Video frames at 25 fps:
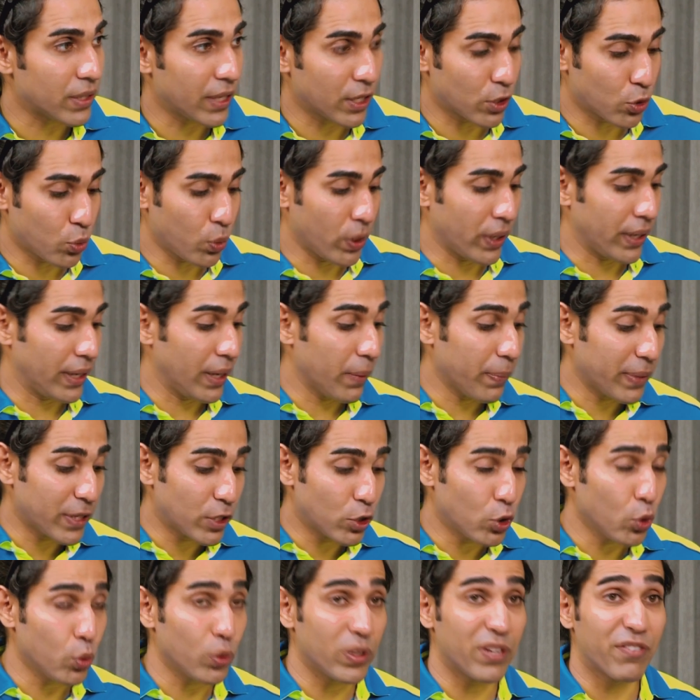That's one. Number
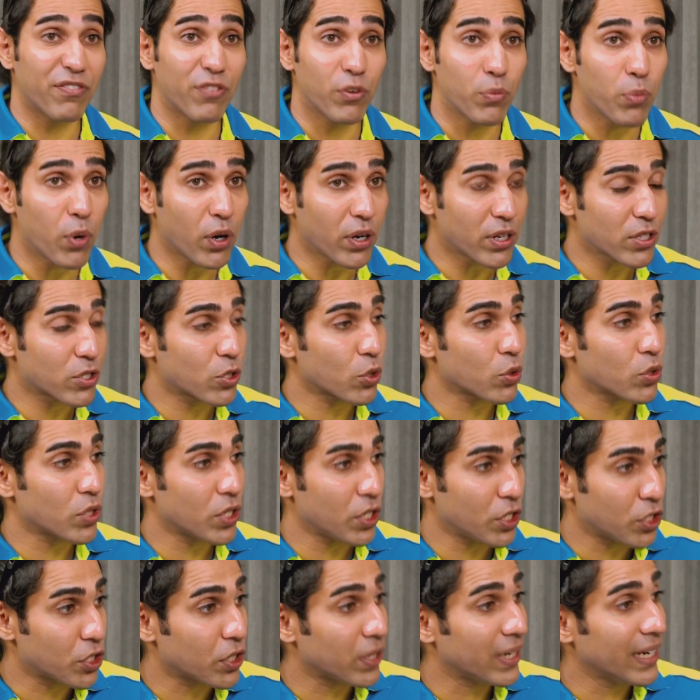two, the Football
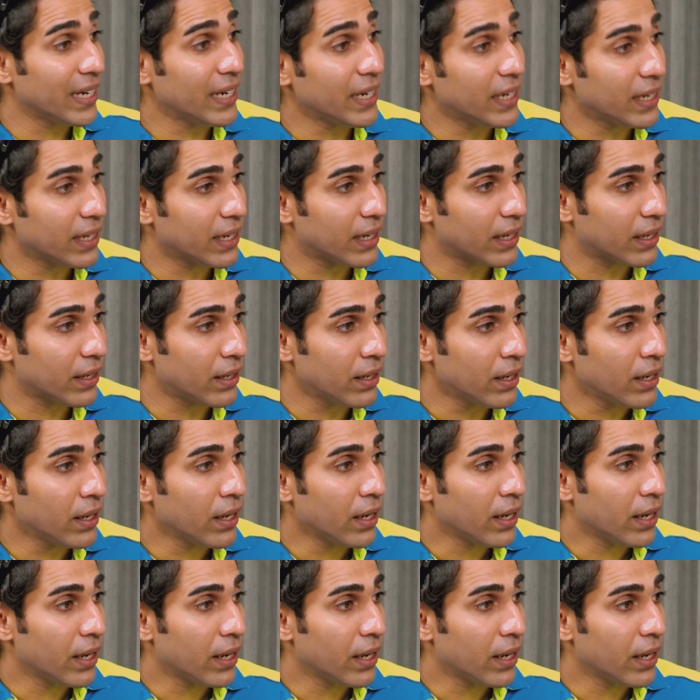Association in England